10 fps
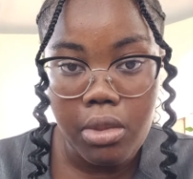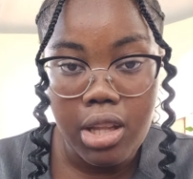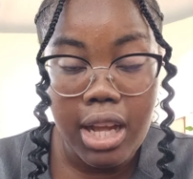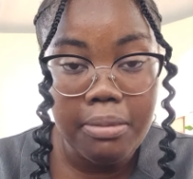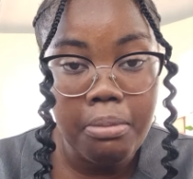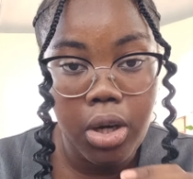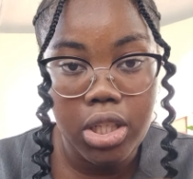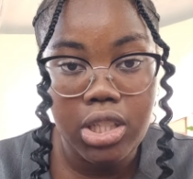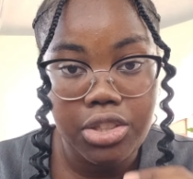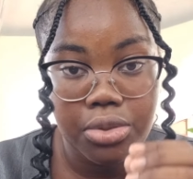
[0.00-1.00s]
that
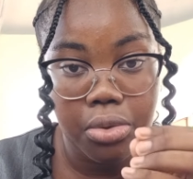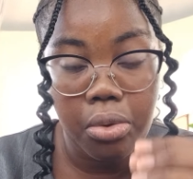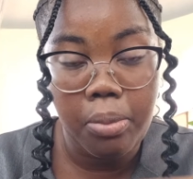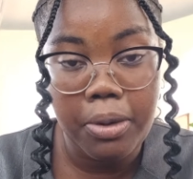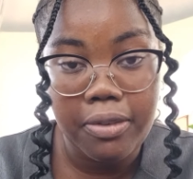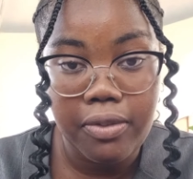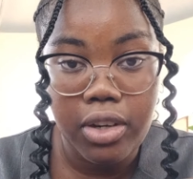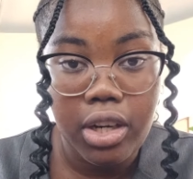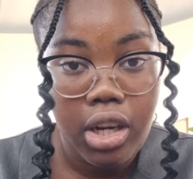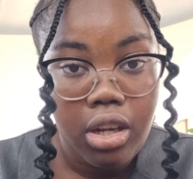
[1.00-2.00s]
money that you were hoping
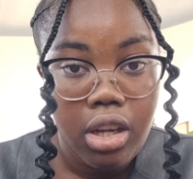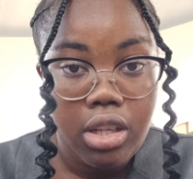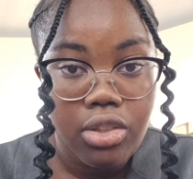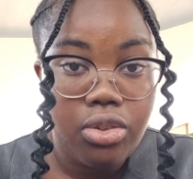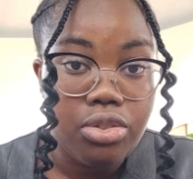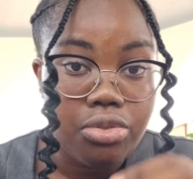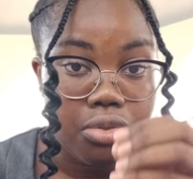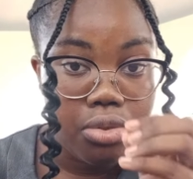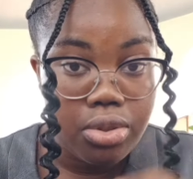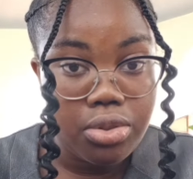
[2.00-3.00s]
for, those
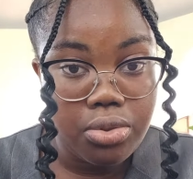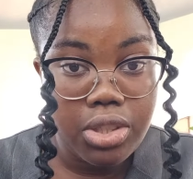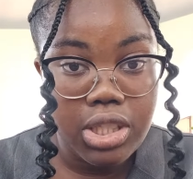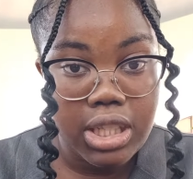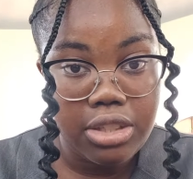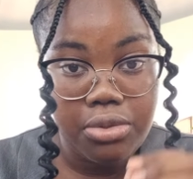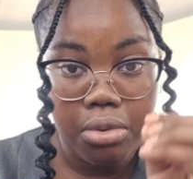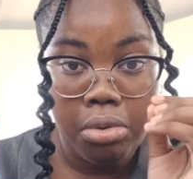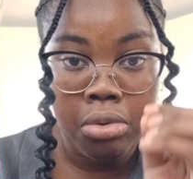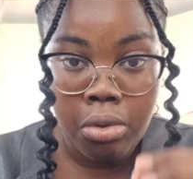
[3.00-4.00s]
groceries that you
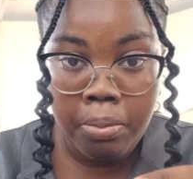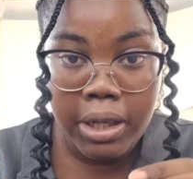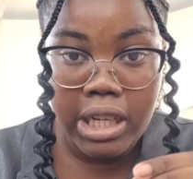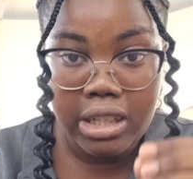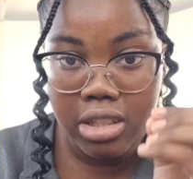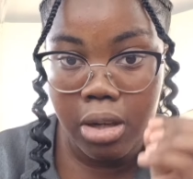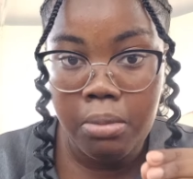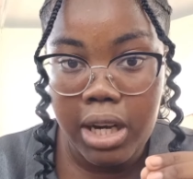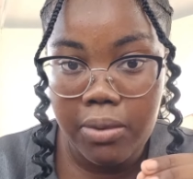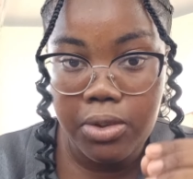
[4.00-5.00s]
were hoping that
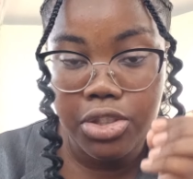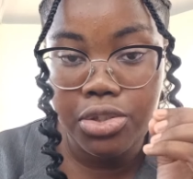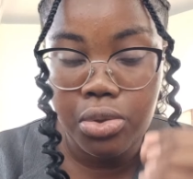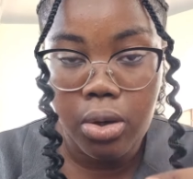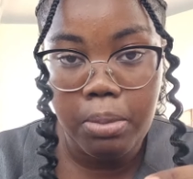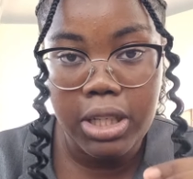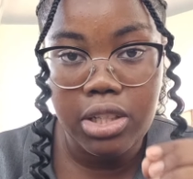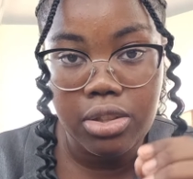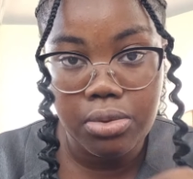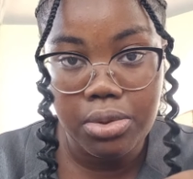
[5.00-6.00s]
somebody will show up at
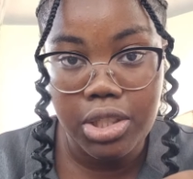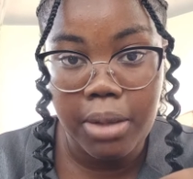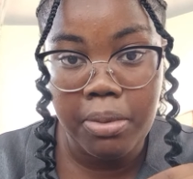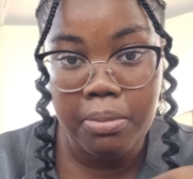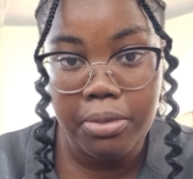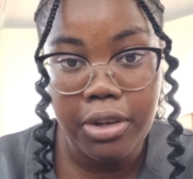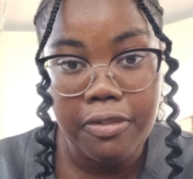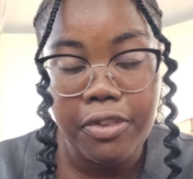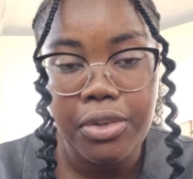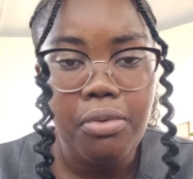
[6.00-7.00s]
your doorstep and bring
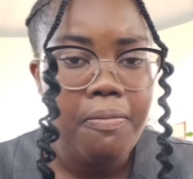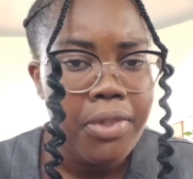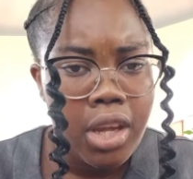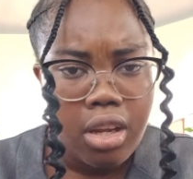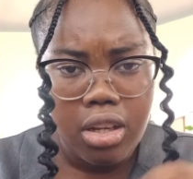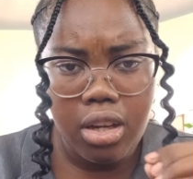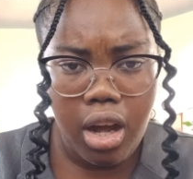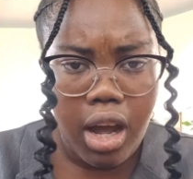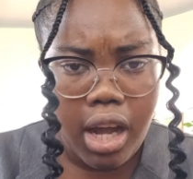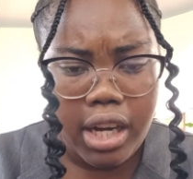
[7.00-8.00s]
for you.
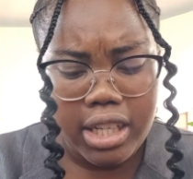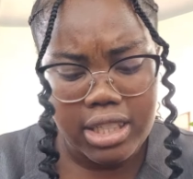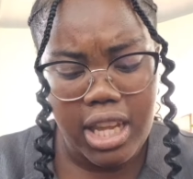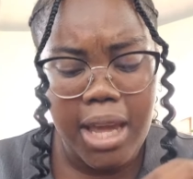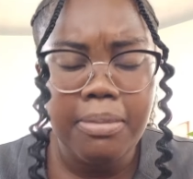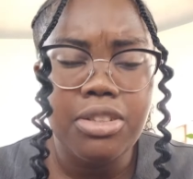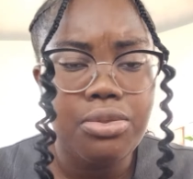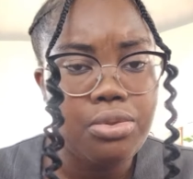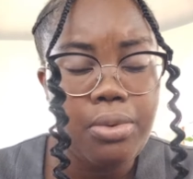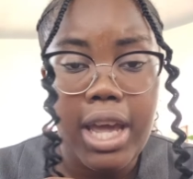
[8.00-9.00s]
God is able
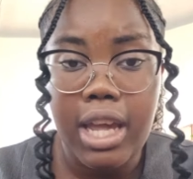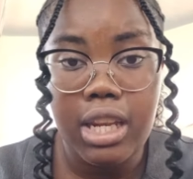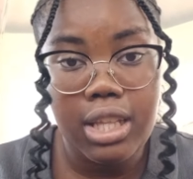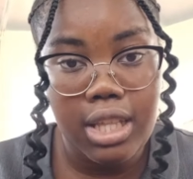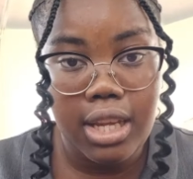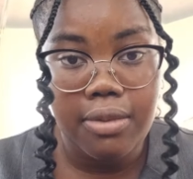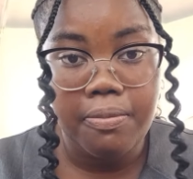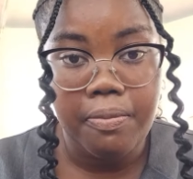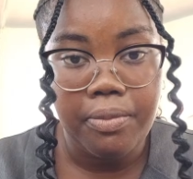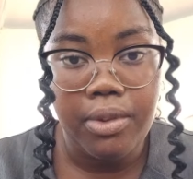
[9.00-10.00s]
to do anything.
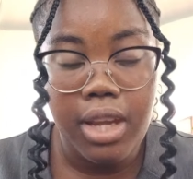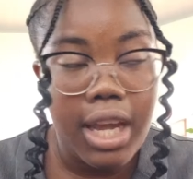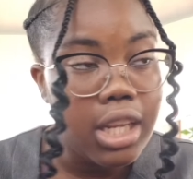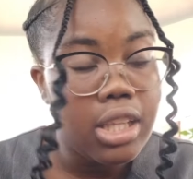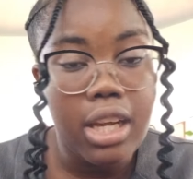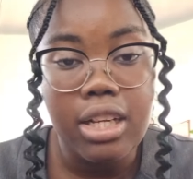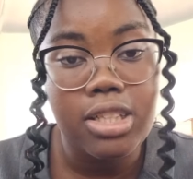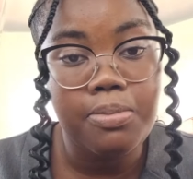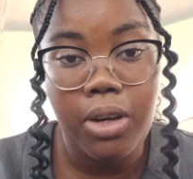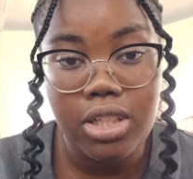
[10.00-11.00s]
Anything
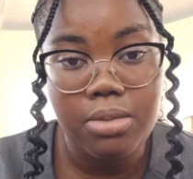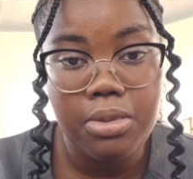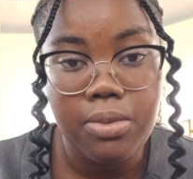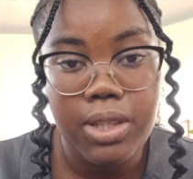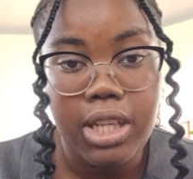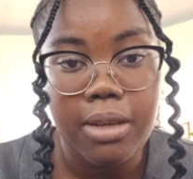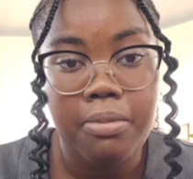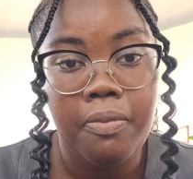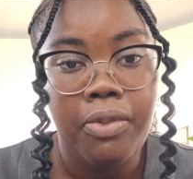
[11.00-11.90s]
is possible with Him.